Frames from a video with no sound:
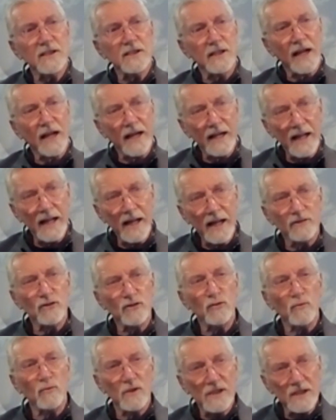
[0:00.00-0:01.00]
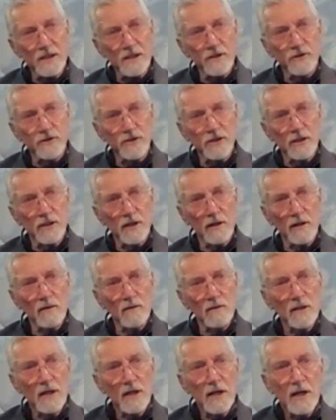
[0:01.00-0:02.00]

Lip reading: that I had 20 years ago.